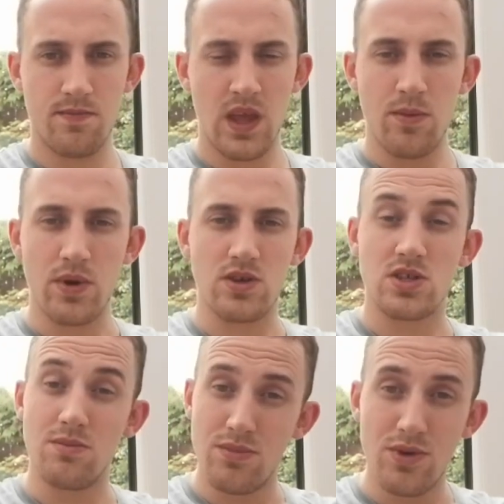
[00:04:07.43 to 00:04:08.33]
Because
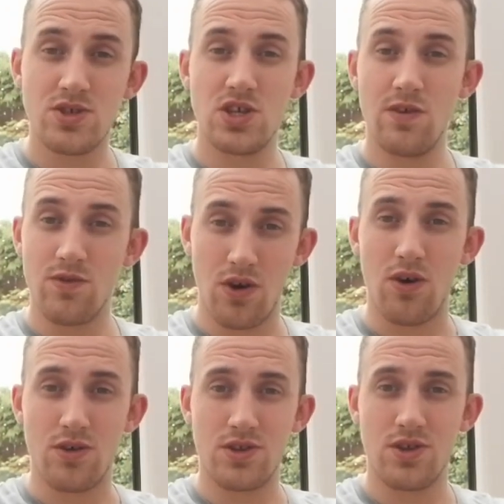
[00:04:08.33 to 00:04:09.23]
the mercy of
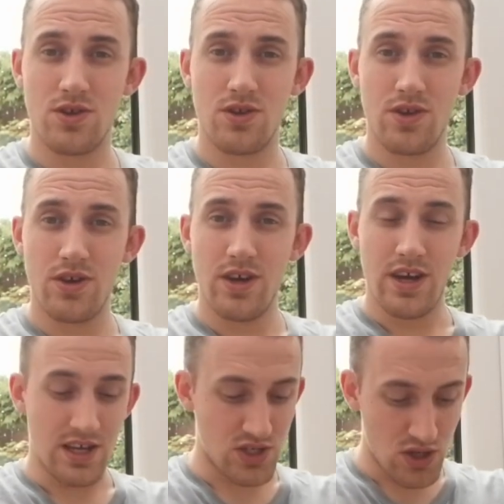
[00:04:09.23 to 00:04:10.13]
God
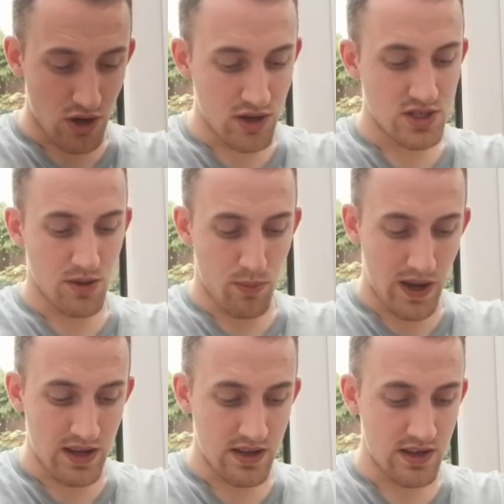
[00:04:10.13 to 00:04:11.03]
is not
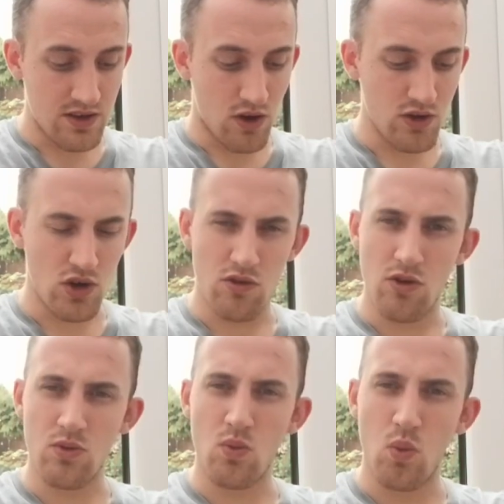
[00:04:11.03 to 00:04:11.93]
dependent on your
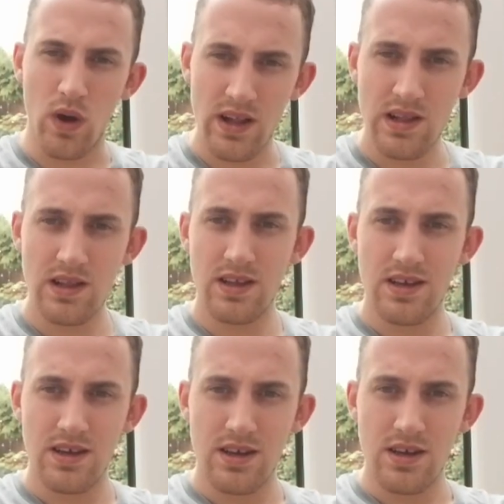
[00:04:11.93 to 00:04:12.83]
own will,
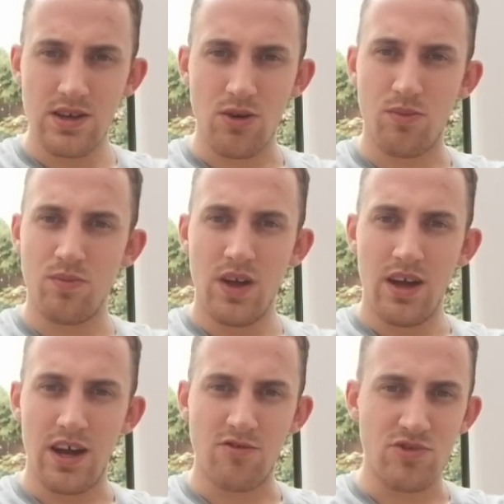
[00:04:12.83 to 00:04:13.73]
your
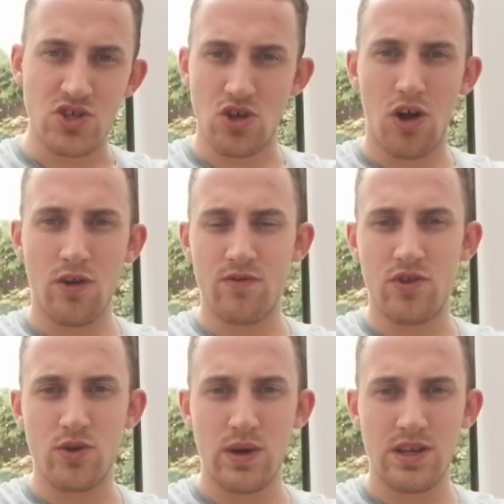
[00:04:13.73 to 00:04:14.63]
uh, resolve to
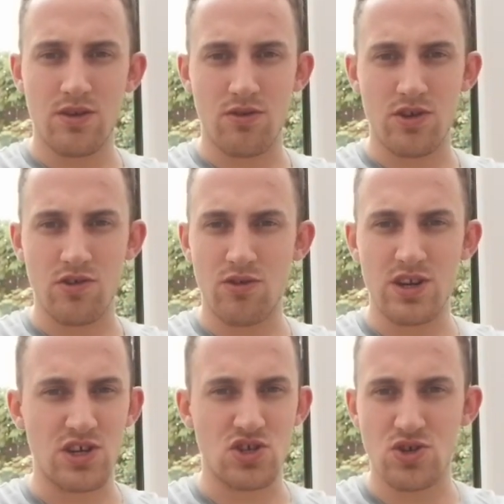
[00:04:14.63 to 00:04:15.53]
do it, or on your own
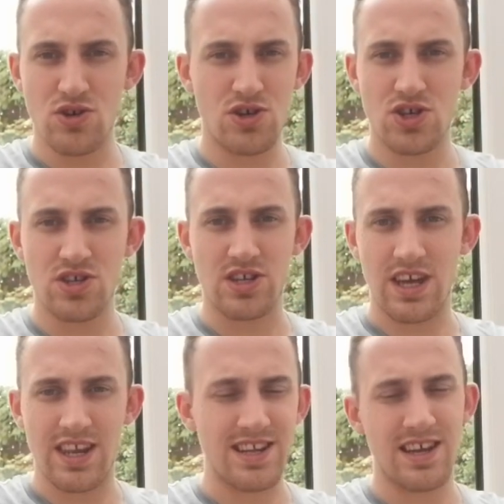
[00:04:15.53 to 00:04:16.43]
exertion to
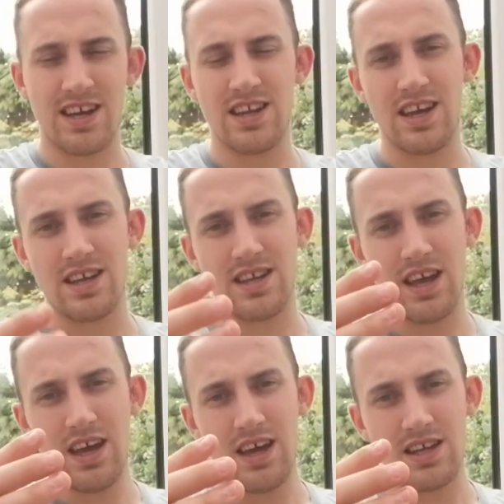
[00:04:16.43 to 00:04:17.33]
get it done. It,
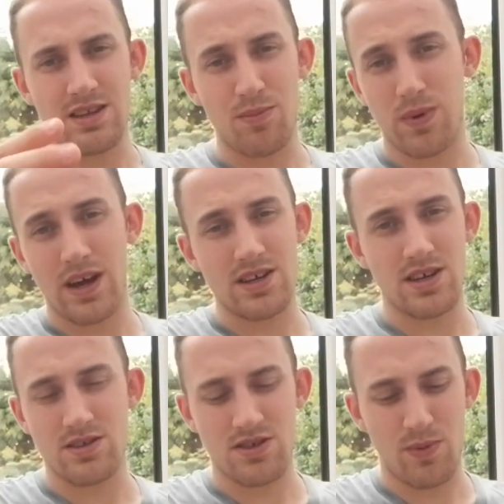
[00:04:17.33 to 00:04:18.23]
it, apply,
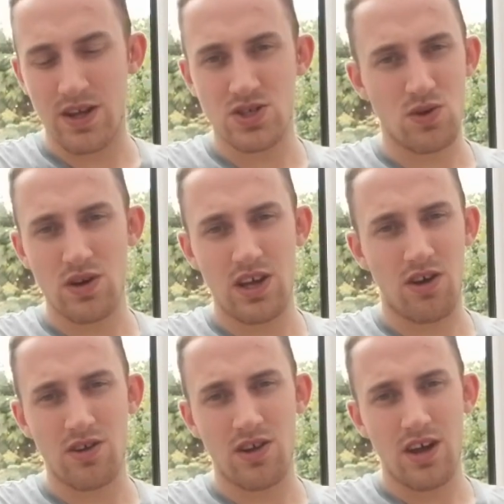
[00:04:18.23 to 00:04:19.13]
it depends only
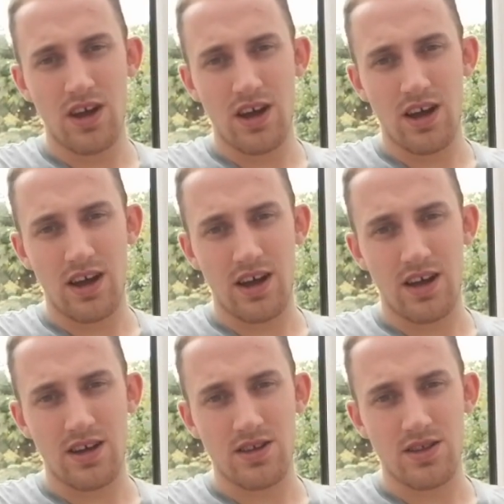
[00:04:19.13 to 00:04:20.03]
on uh,
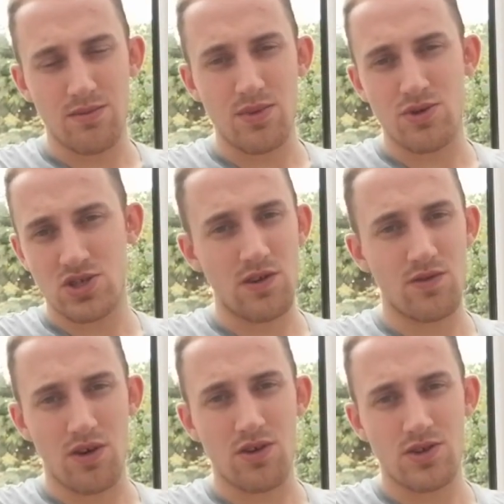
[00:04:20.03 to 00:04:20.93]
the mercy of
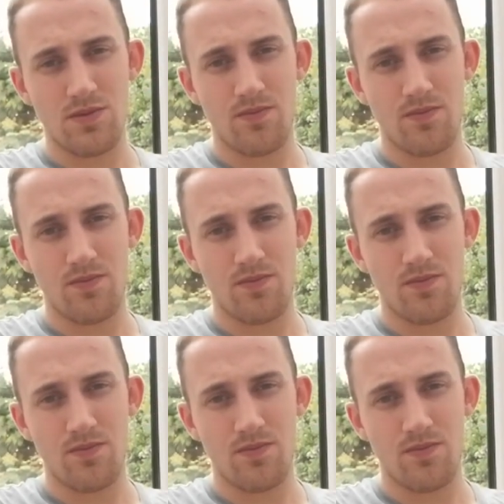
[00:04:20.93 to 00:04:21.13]
God